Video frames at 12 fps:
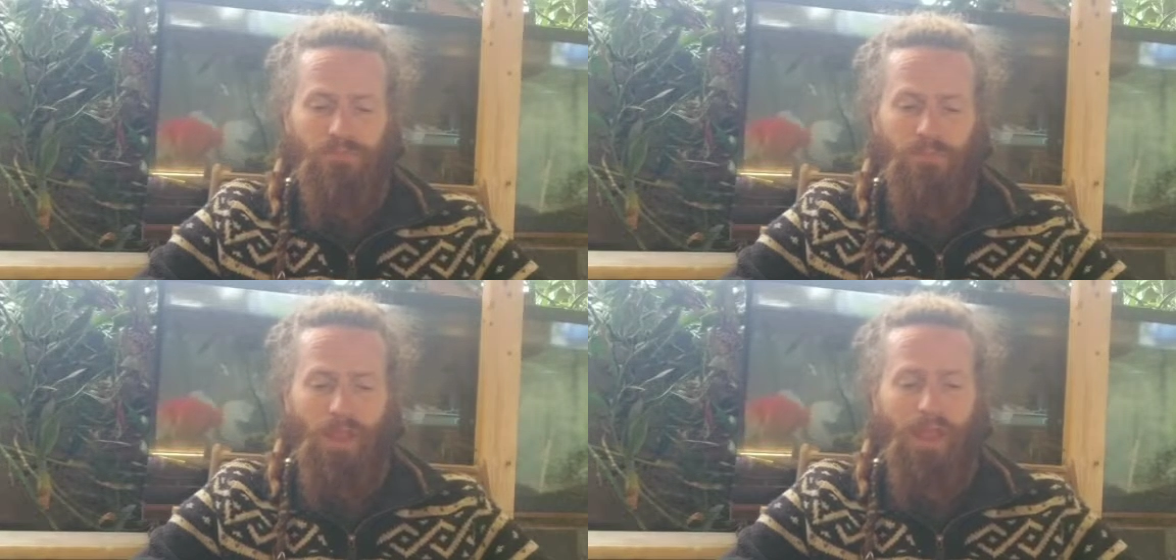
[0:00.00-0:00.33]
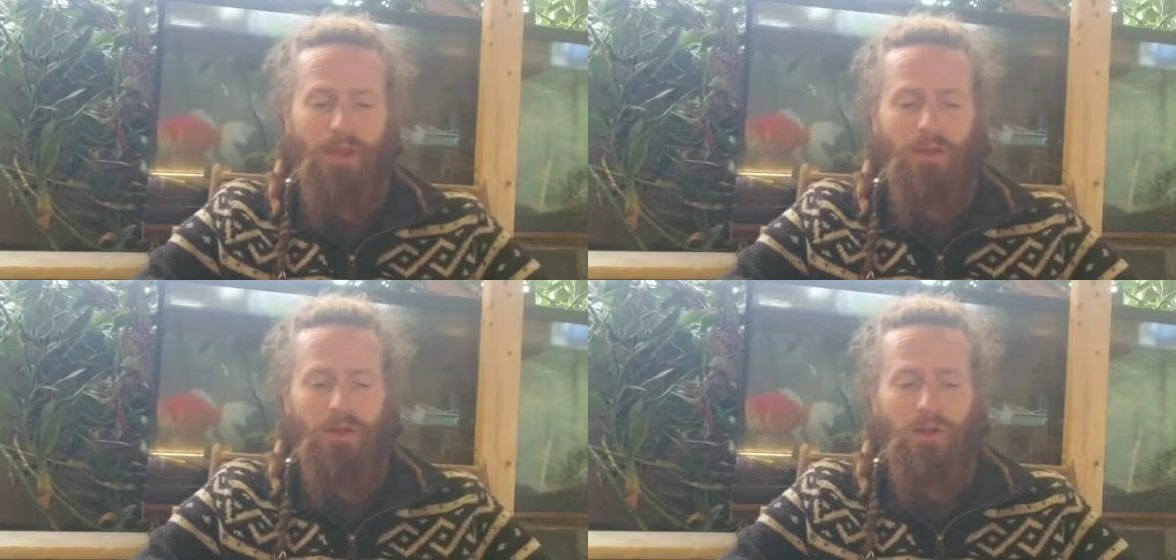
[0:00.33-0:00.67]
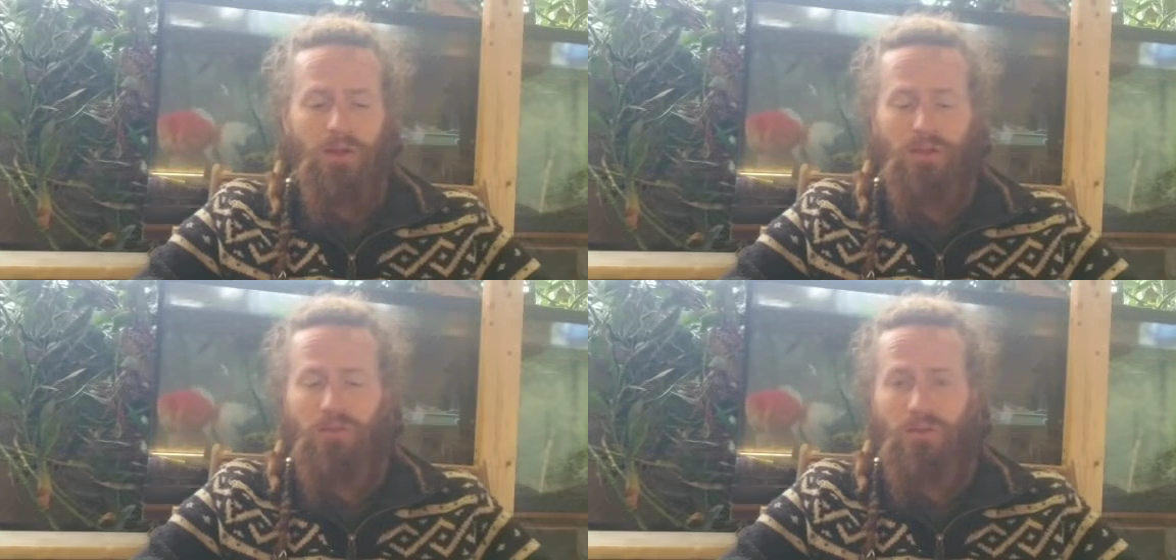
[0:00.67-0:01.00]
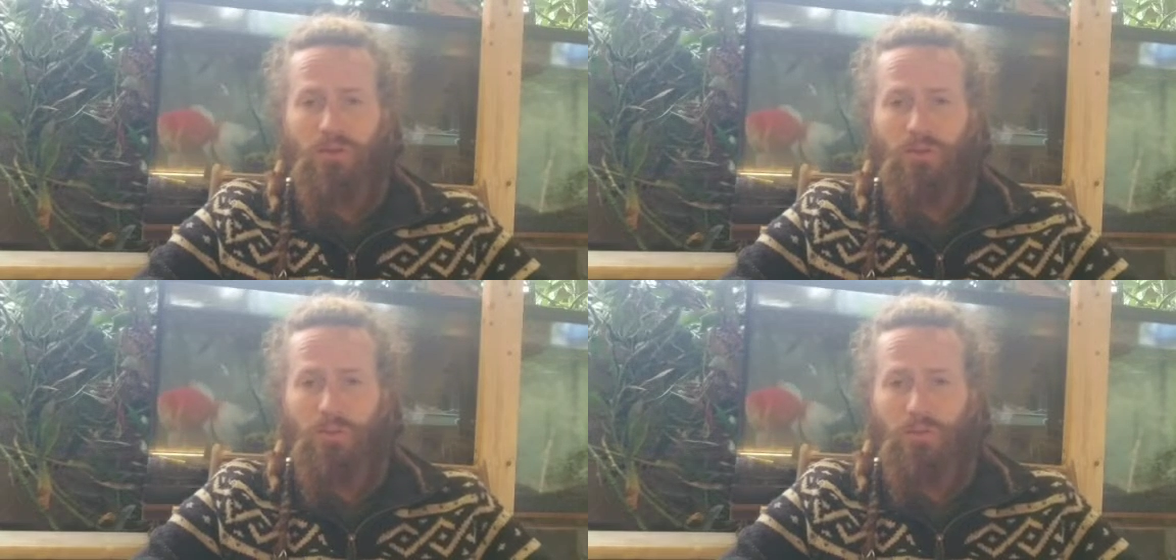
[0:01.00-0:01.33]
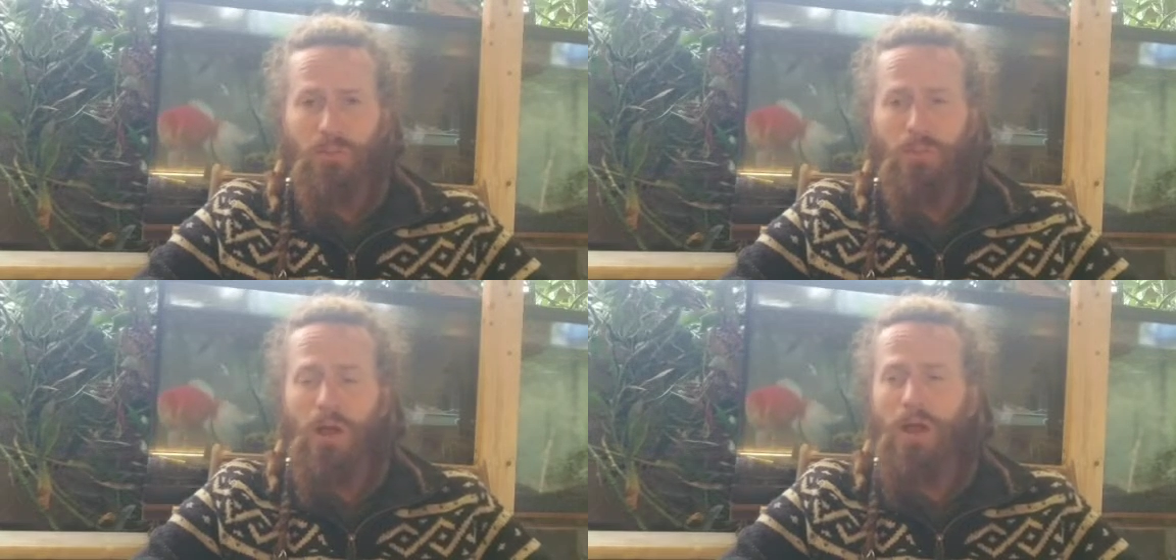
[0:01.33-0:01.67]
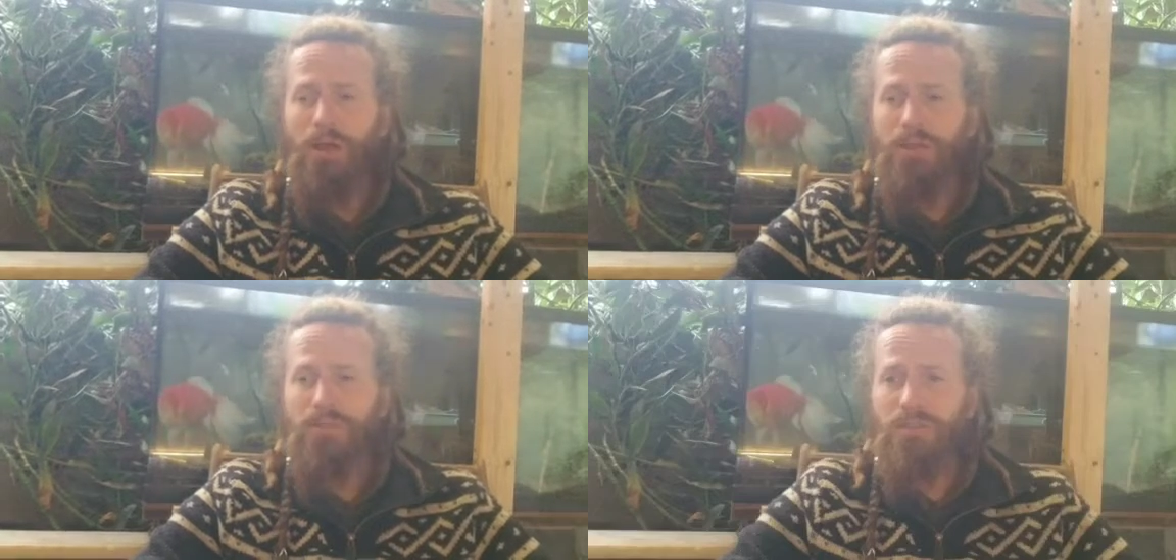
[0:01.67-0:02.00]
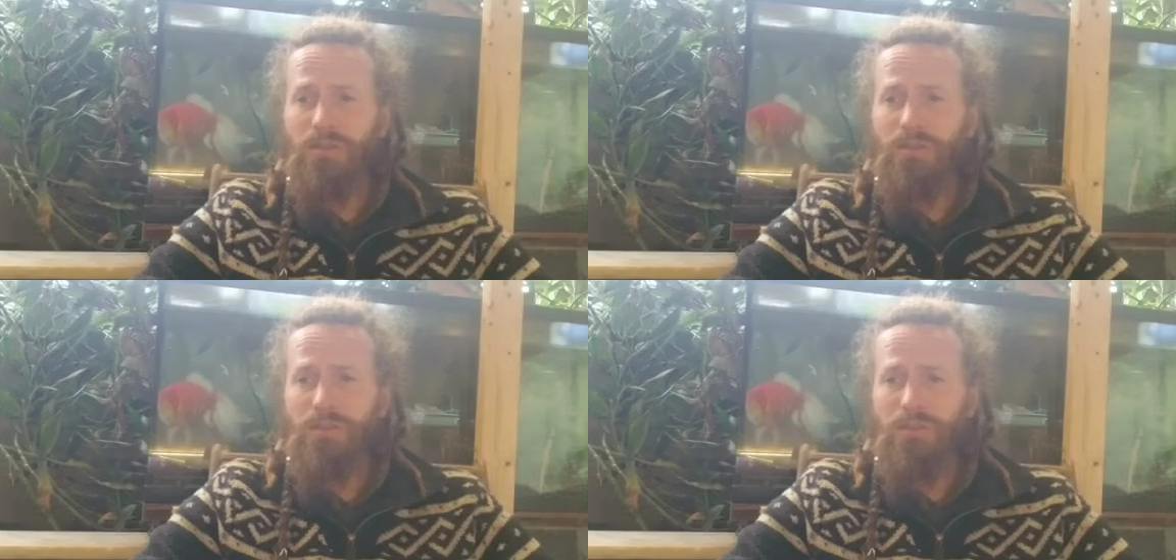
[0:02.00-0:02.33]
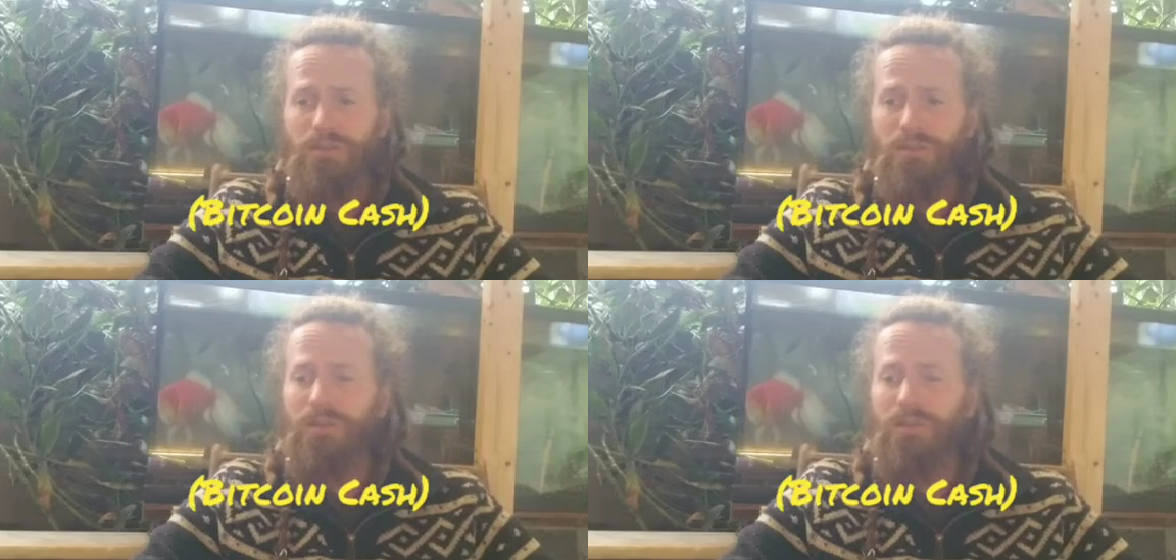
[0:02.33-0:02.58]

and even on its own, it